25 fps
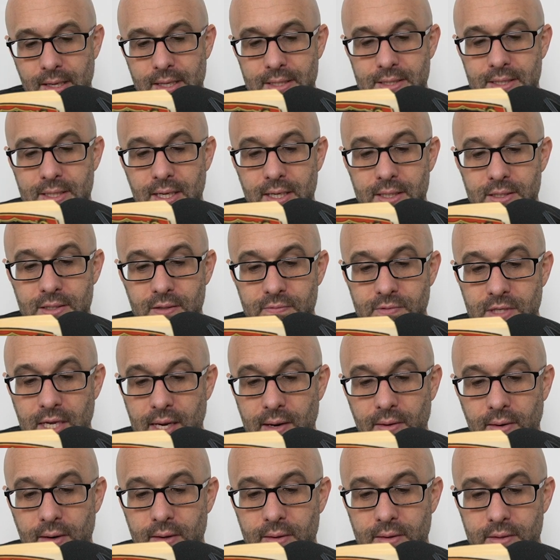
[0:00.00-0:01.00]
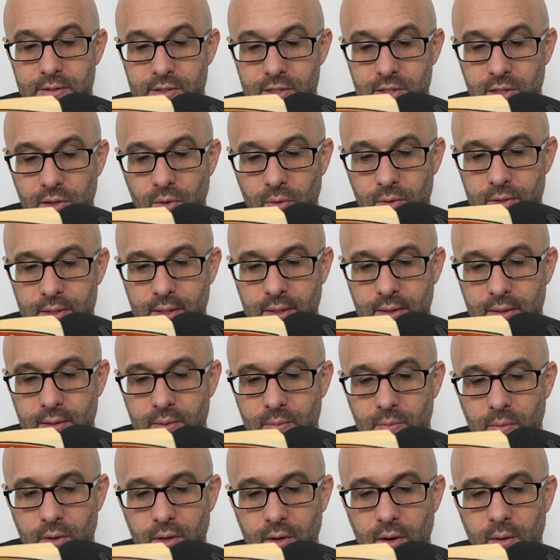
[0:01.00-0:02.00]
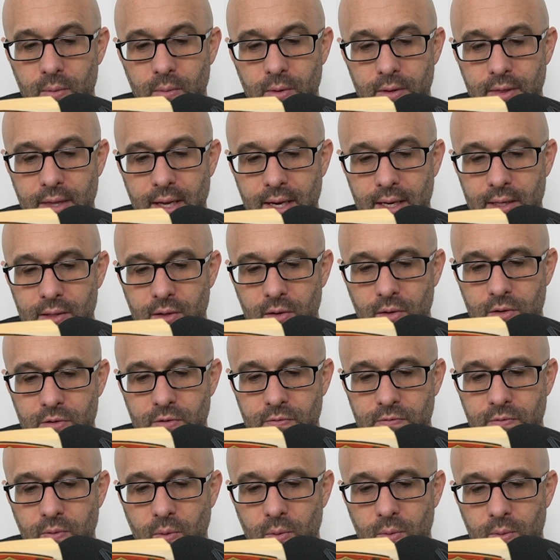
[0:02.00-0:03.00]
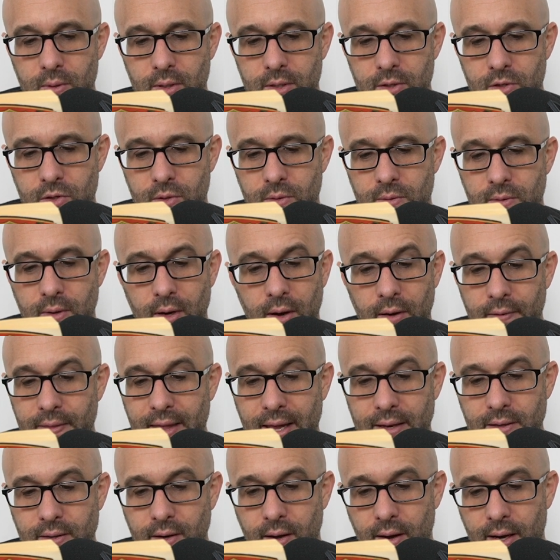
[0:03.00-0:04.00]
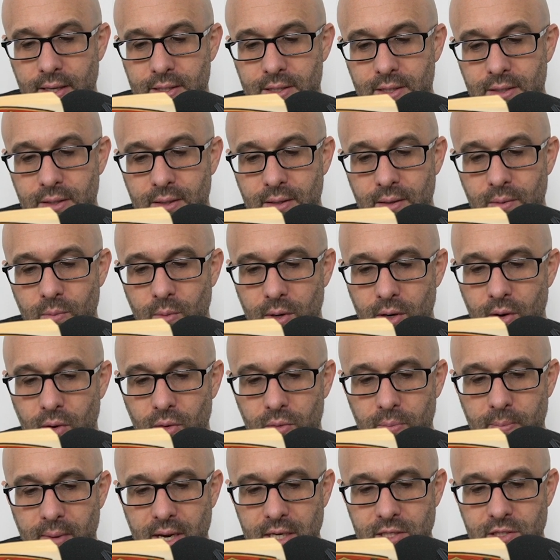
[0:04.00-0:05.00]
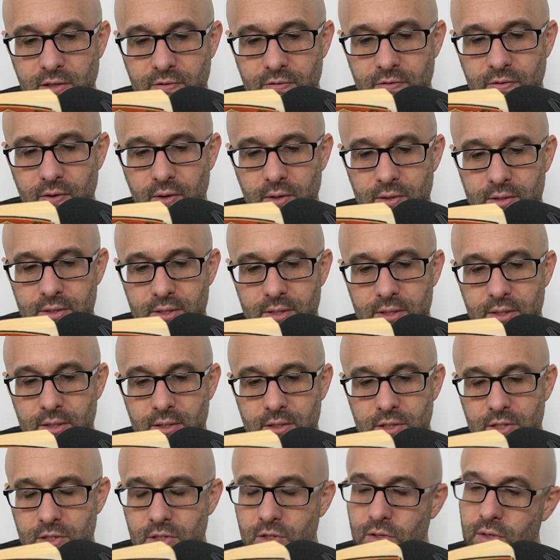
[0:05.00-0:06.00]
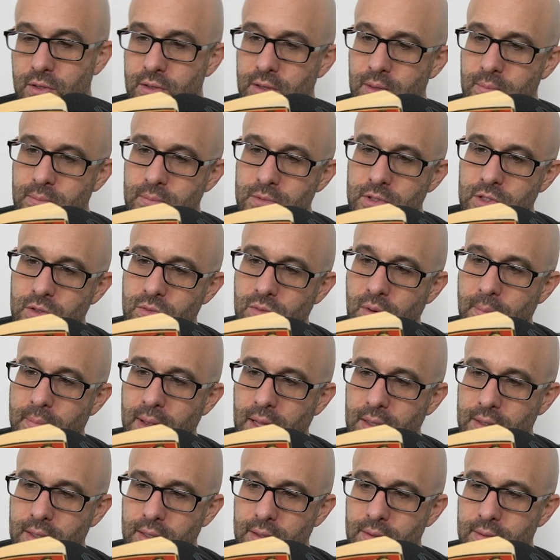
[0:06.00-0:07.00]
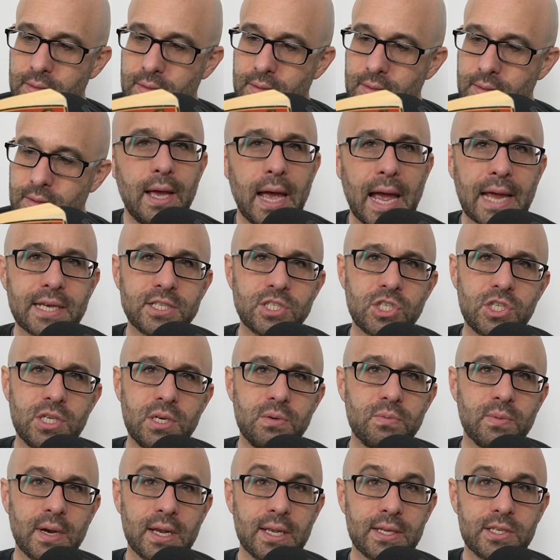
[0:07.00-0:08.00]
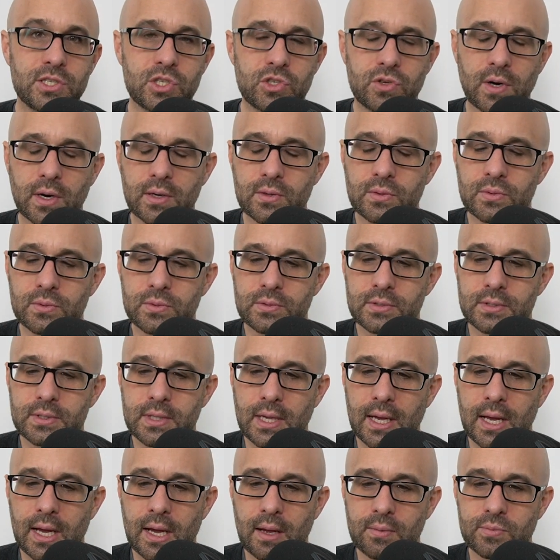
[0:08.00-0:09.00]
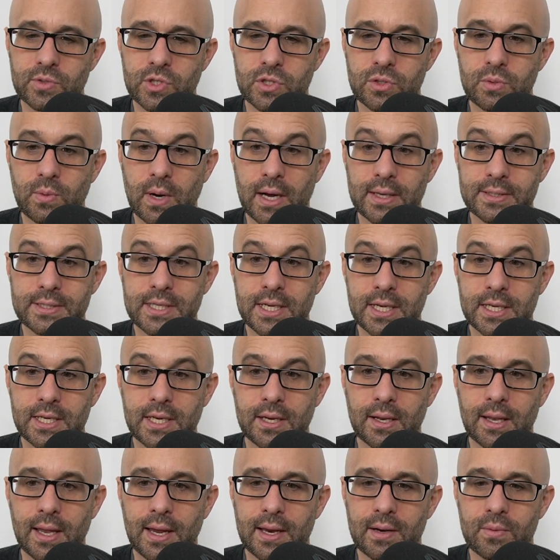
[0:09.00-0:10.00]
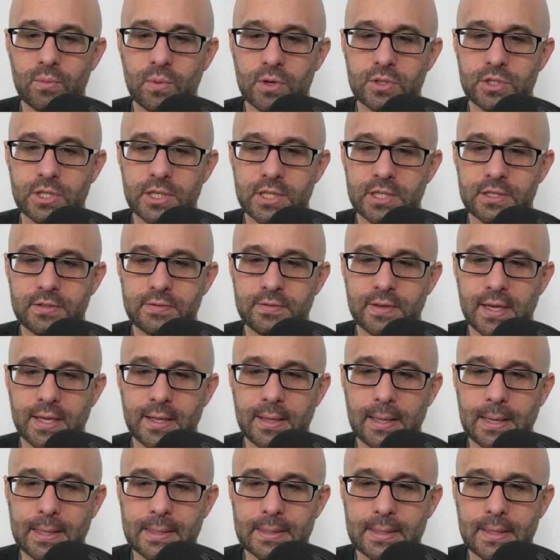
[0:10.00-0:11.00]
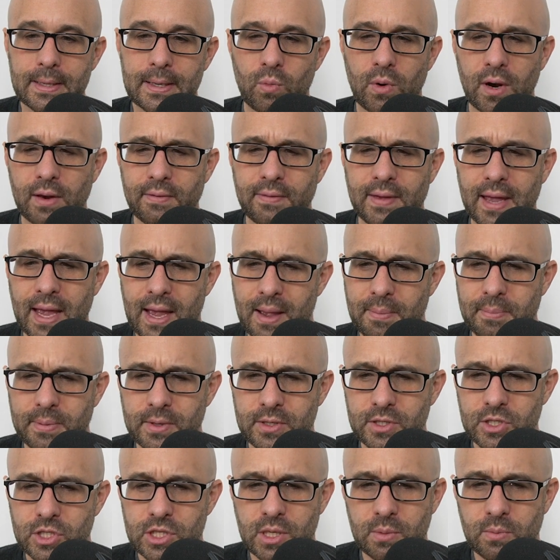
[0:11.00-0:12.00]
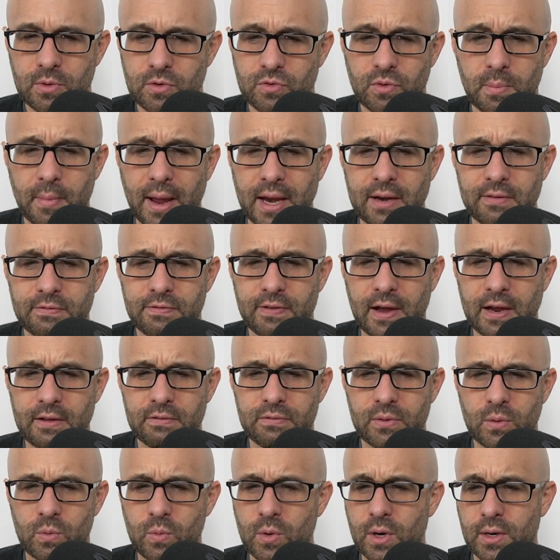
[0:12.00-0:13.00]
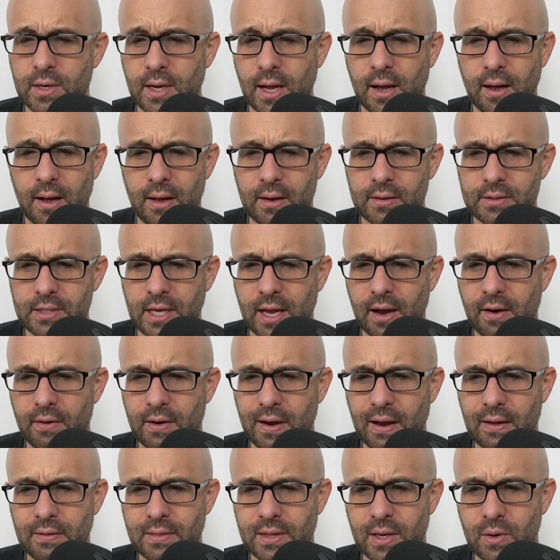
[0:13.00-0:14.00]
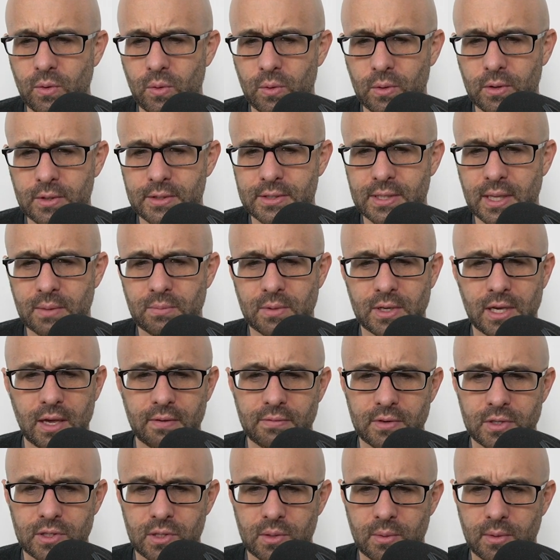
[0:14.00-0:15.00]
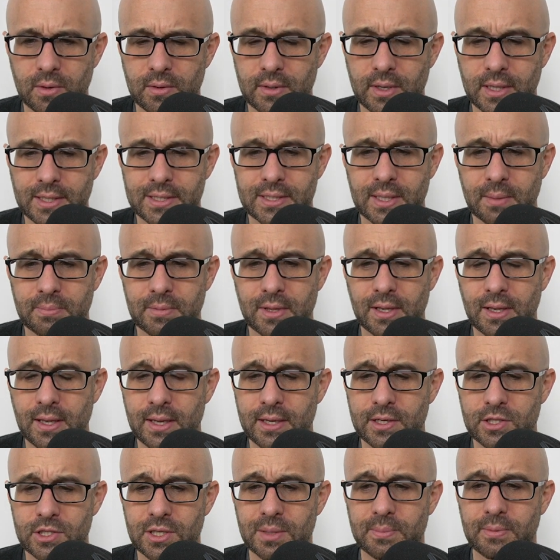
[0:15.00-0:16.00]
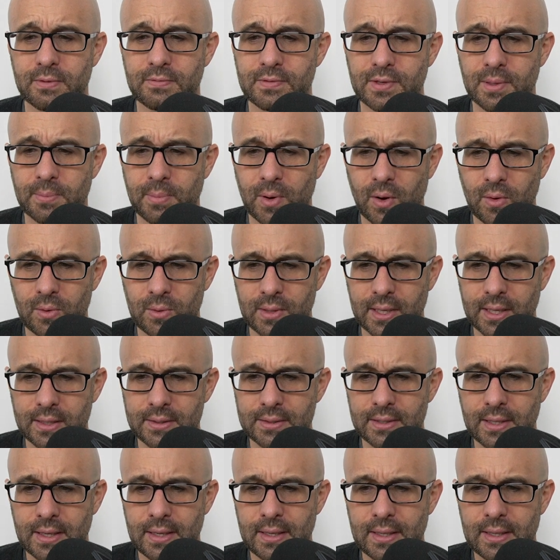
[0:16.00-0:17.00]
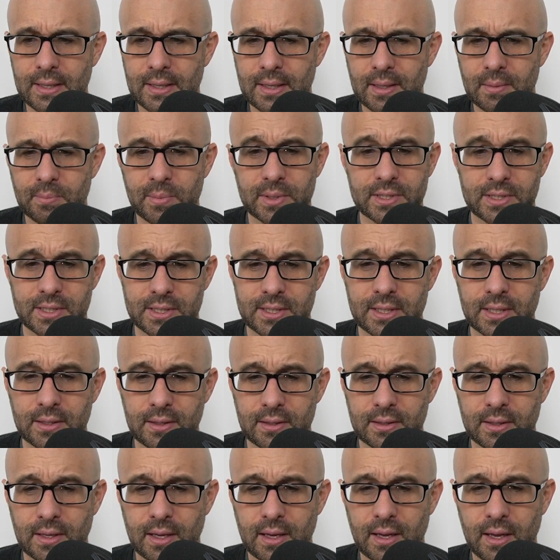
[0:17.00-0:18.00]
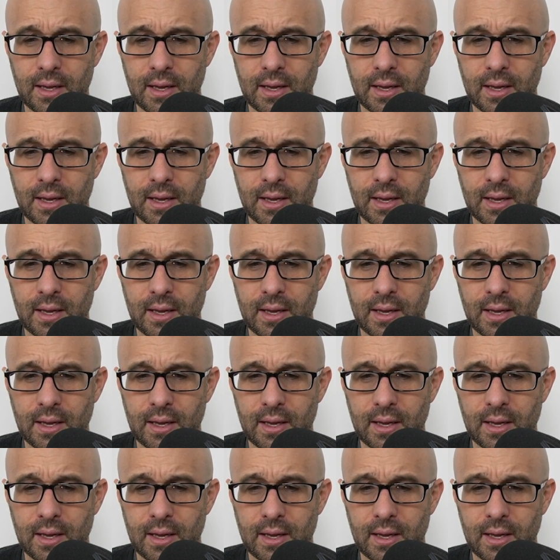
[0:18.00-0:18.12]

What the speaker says: These scenes of terror and slaughter were not what they had looked forward to on that night when old Major First stirred them to rebellion. And she really struggles to articulate what she's feeling. Whatever happened, she would remain faithful, work hard, carry out the orders that were given to her and accept the leadership of Napoleon. But still,